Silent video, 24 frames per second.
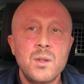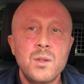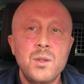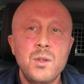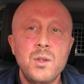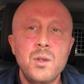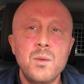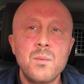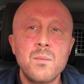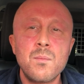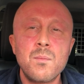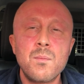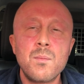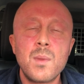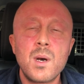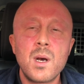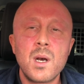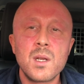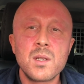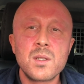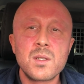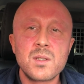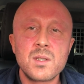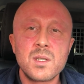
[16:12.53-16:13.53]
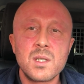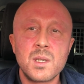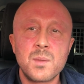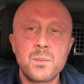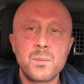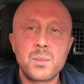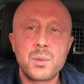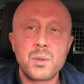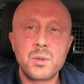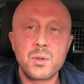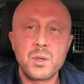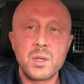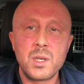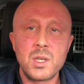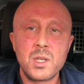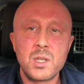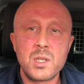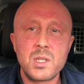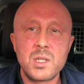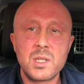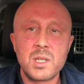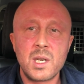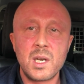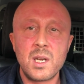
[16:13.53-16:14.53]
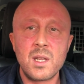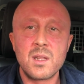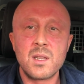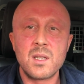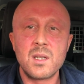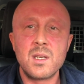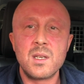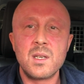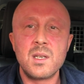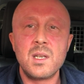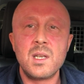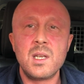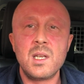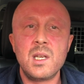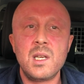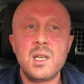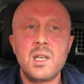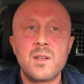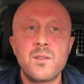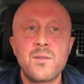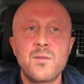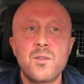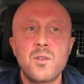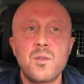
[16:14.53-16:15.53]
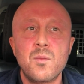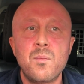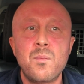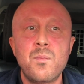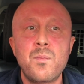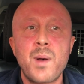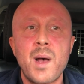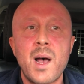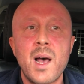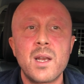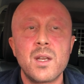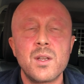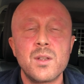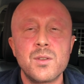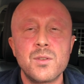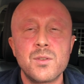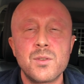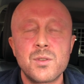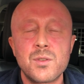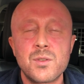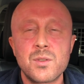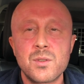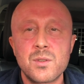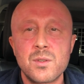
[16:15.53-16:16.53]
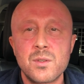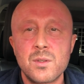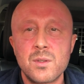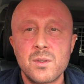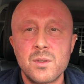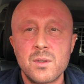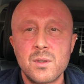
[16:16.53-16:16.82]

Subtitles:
you must appreciate the need for balance